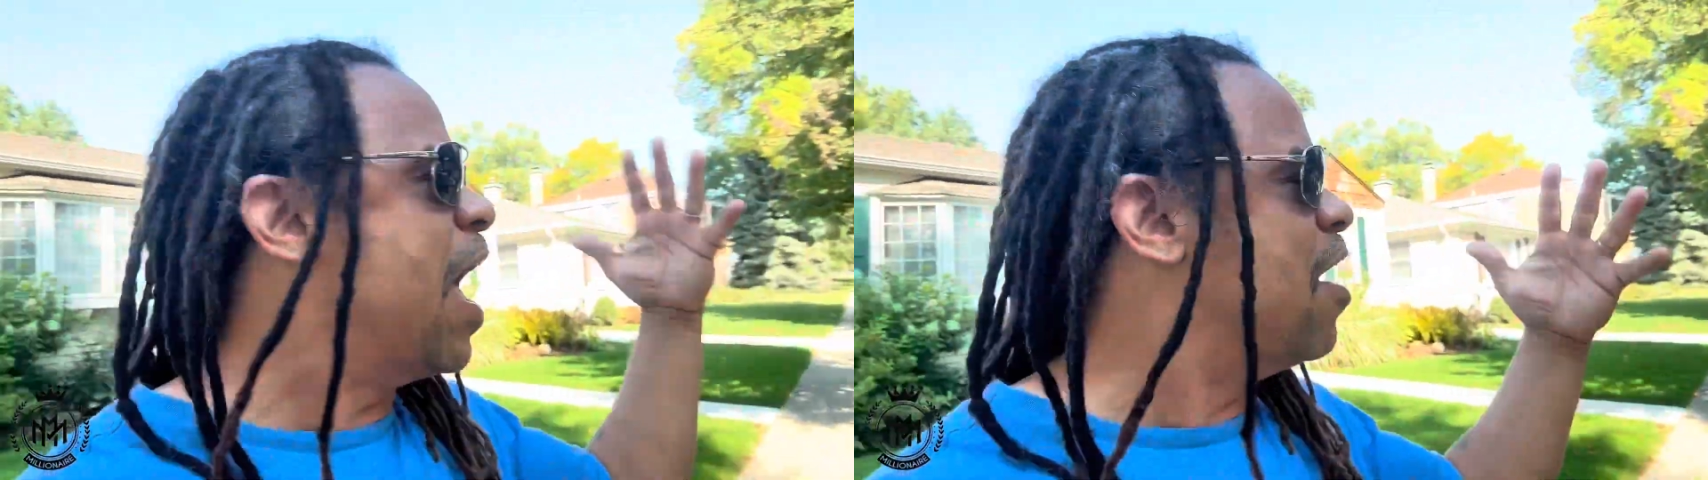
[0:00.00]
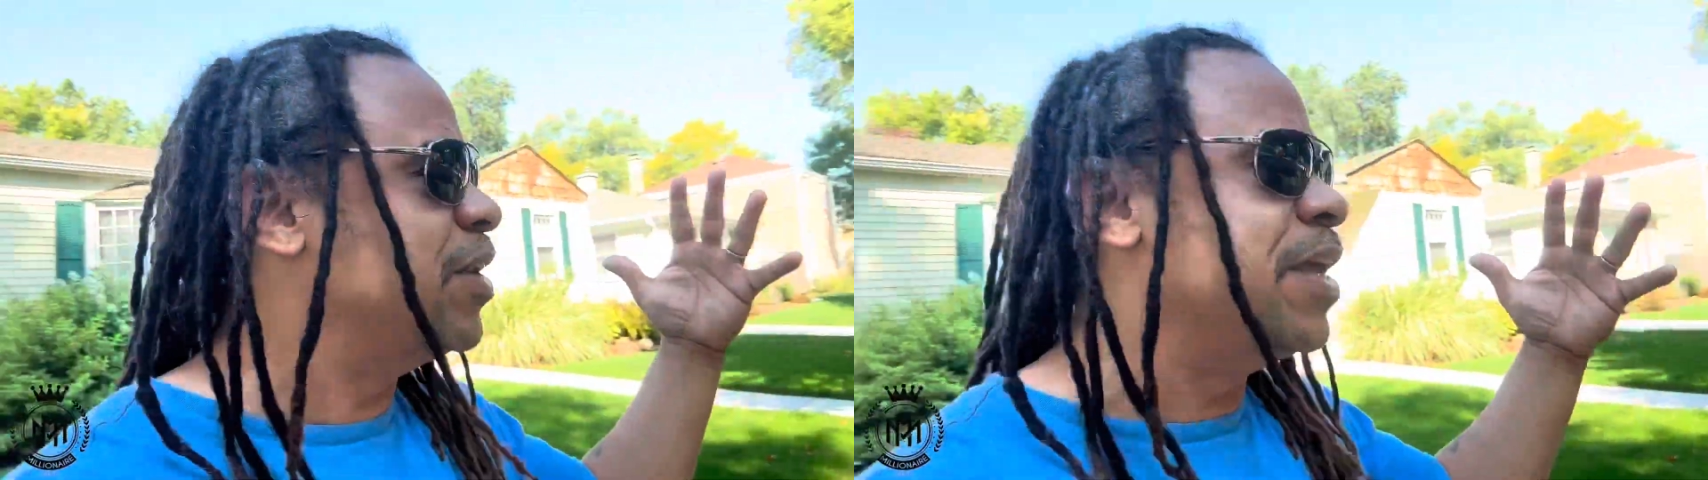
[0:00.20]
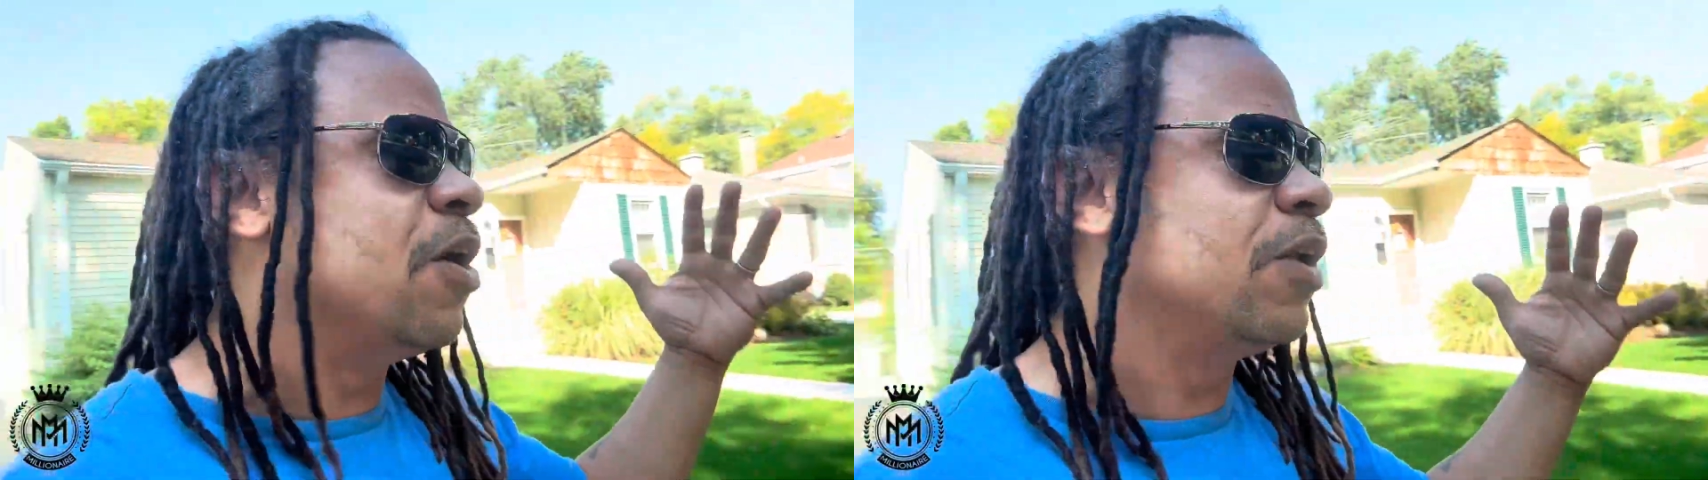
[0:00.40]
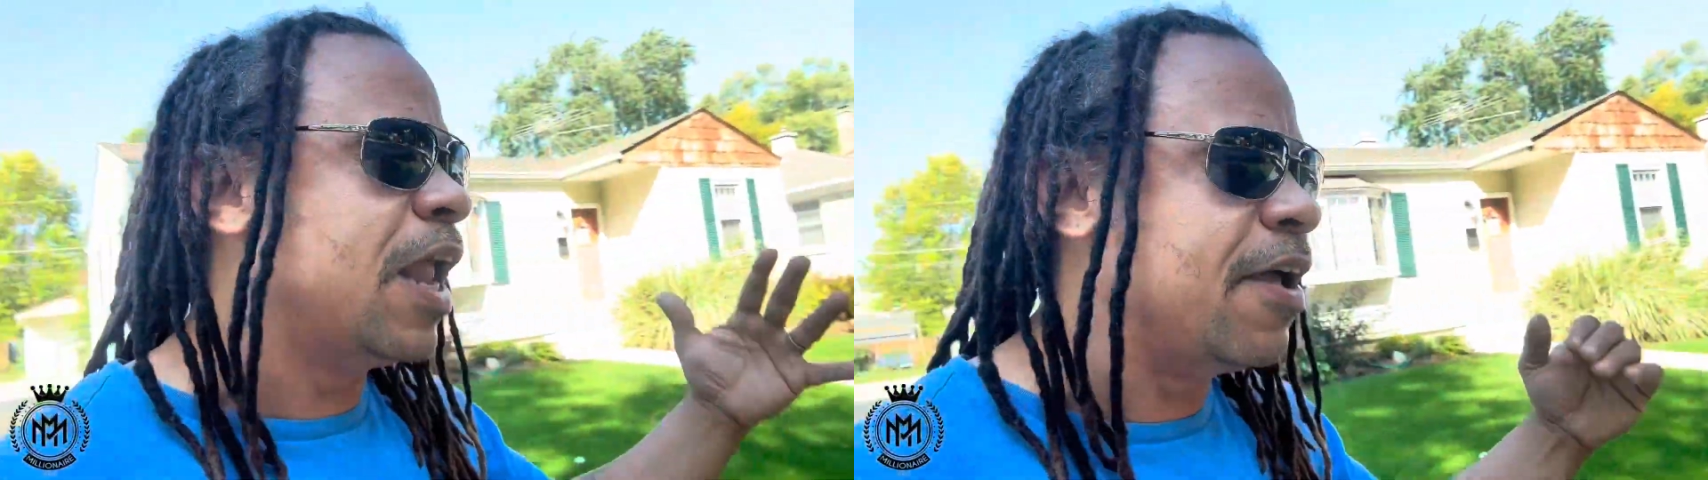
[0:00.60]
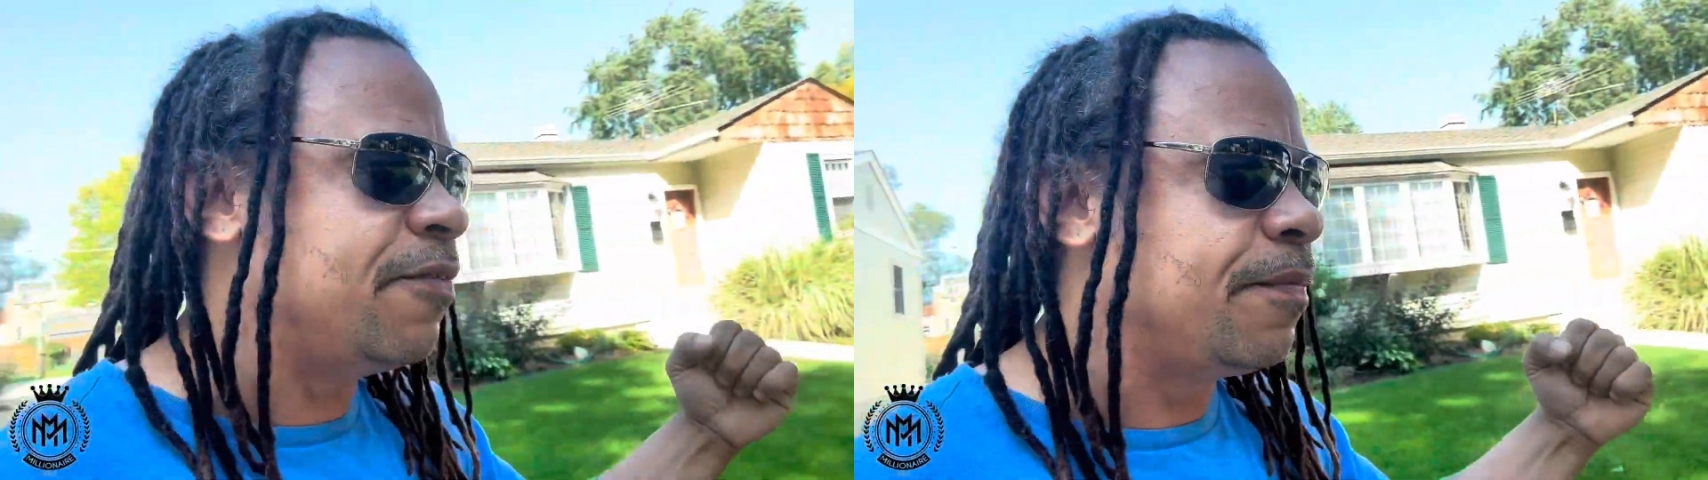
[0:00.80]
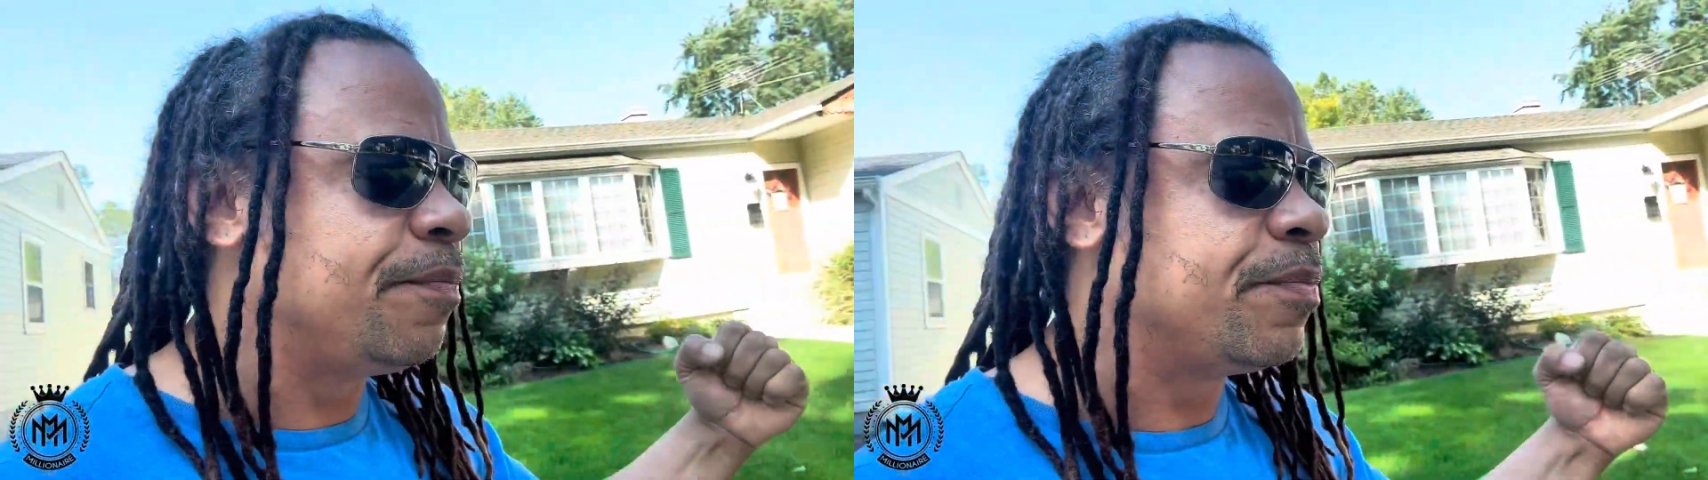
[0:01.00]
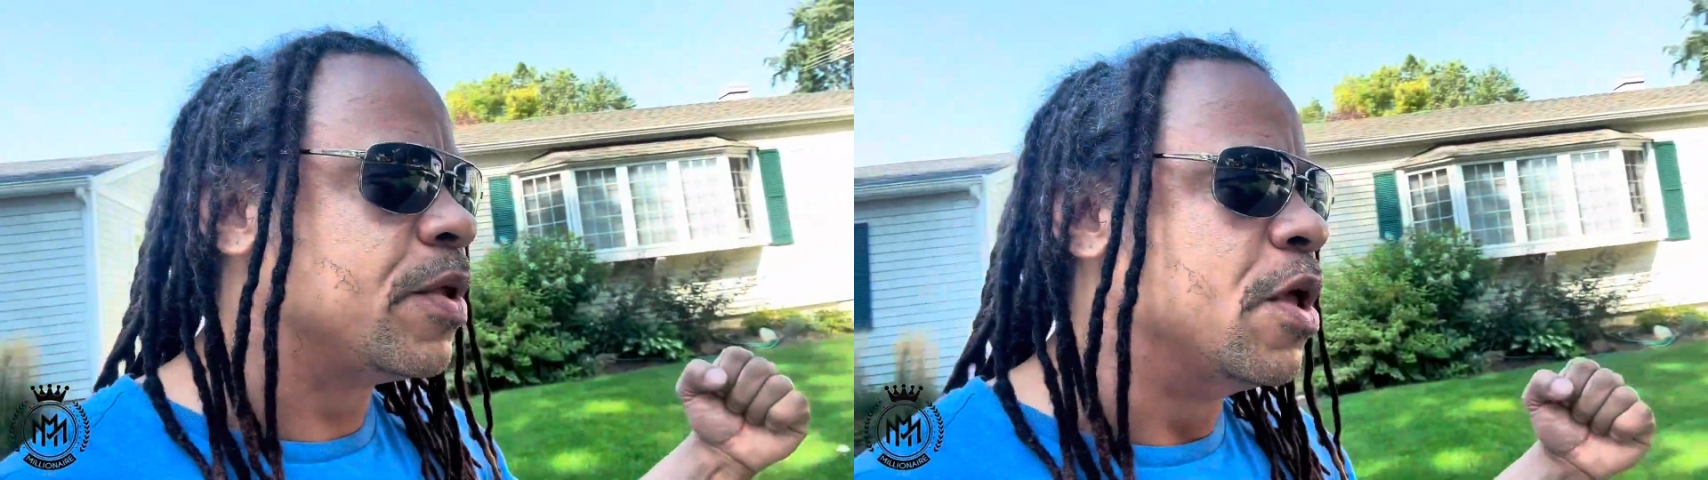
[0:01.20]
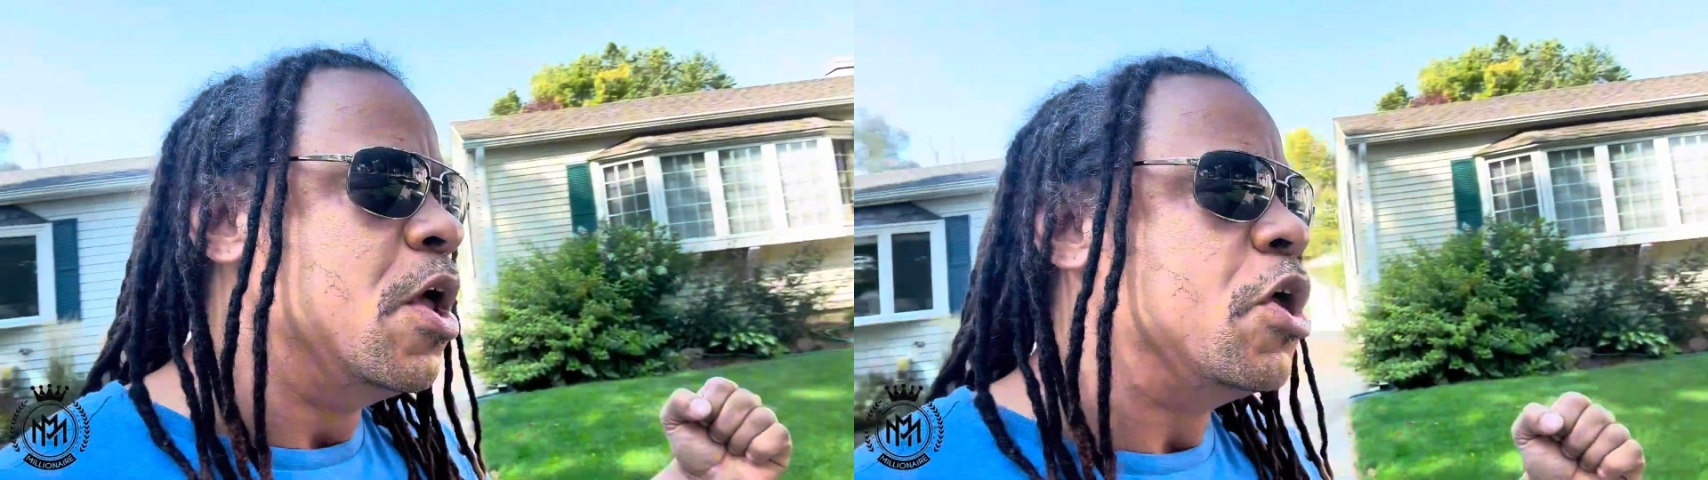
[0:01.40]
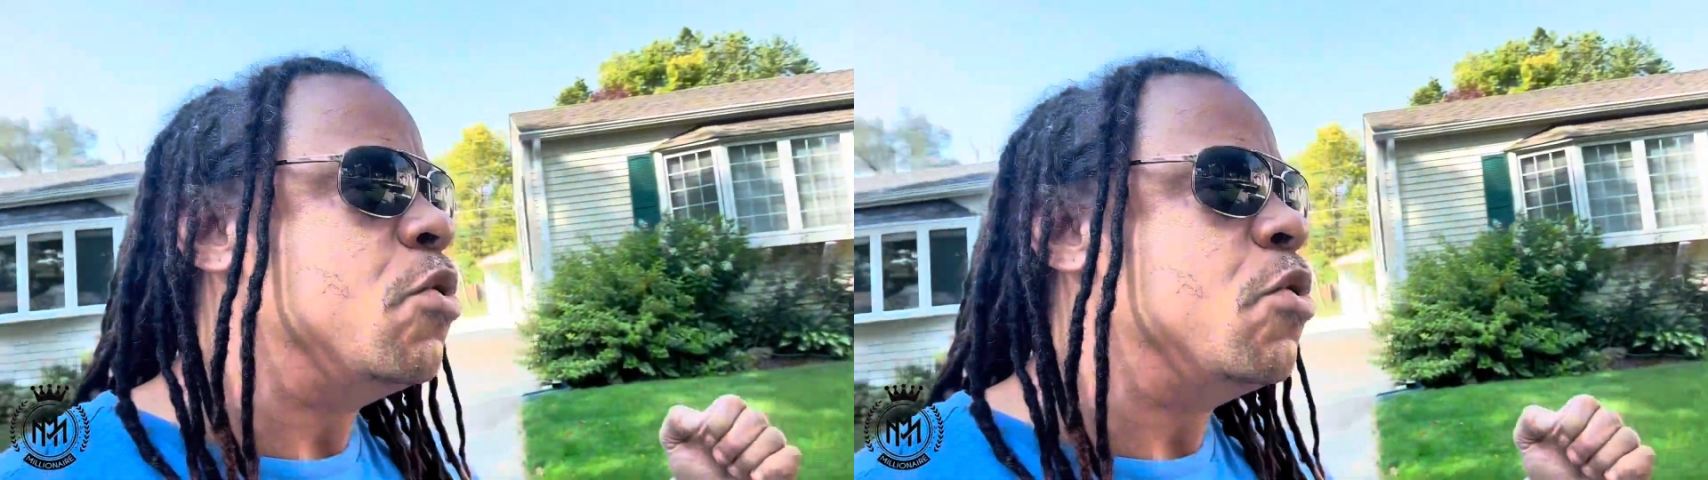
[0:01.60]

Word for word: having in your life.